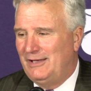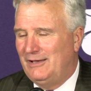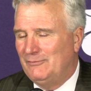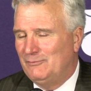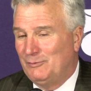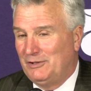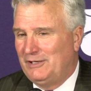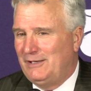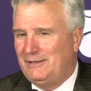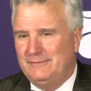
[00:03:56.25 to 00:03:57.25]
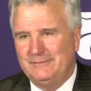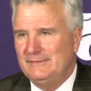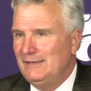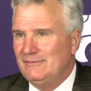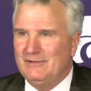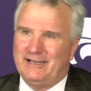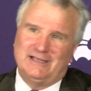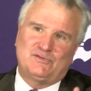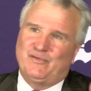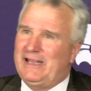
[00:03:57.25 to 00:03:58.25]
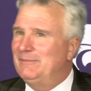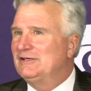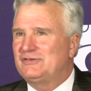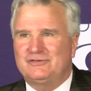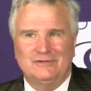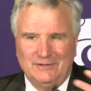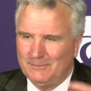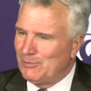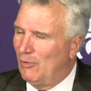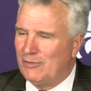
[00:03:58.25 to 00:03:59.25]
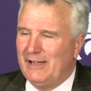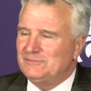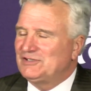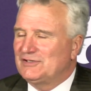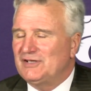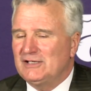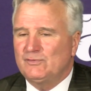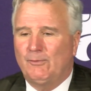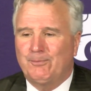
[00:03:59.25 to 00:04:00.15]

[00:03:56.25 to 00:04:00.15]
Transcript: a, really, I guess, famous program, successful